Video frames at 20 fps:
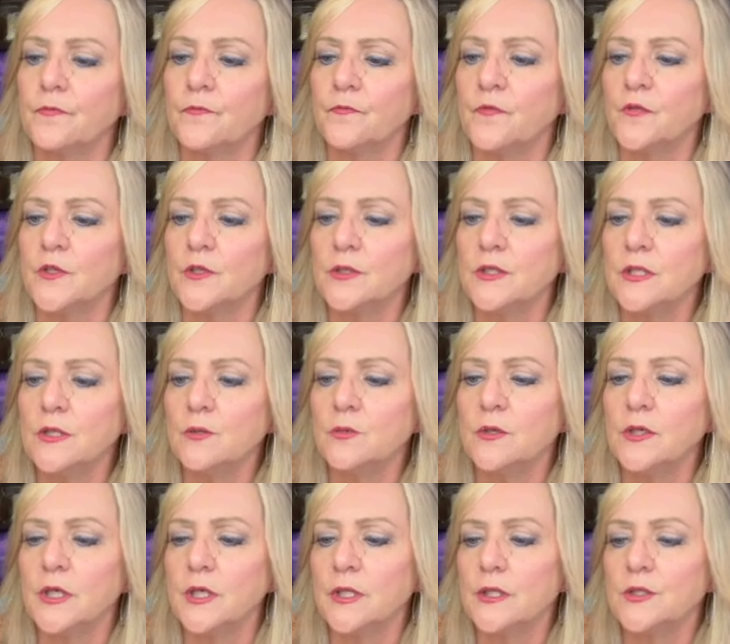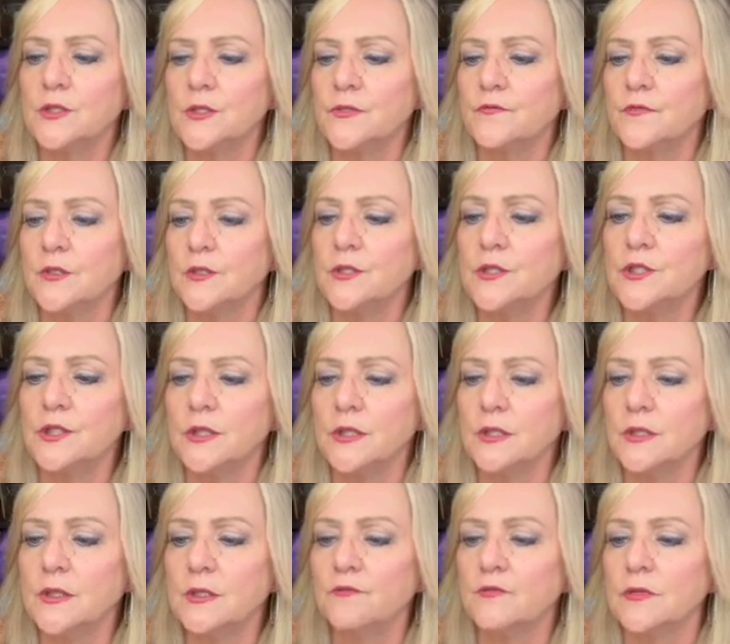felting away, just very
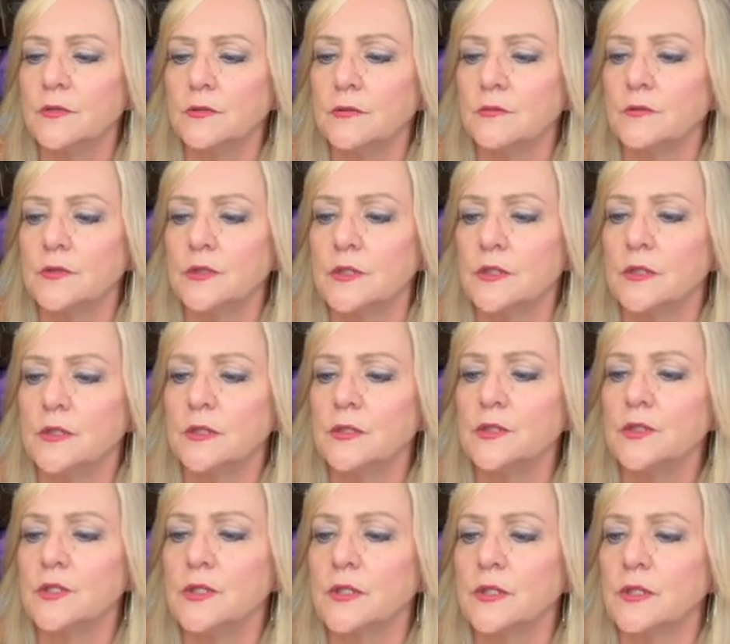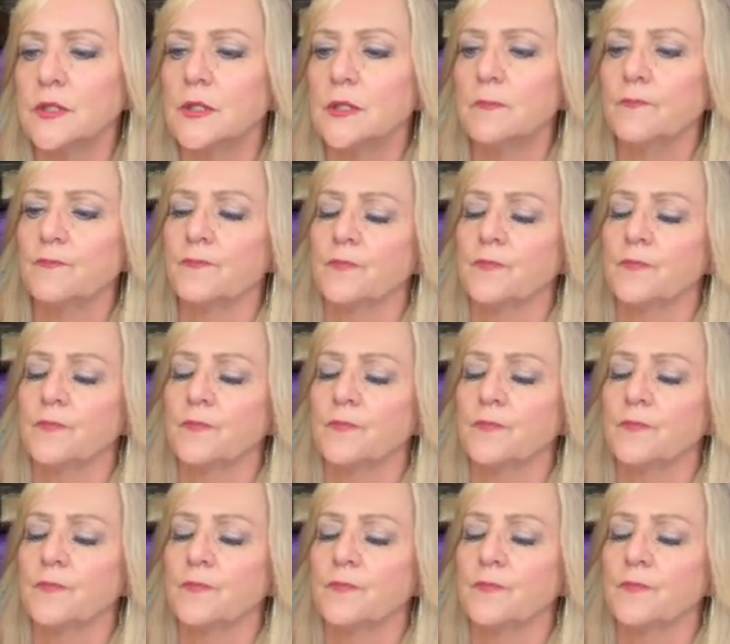gently, but gently.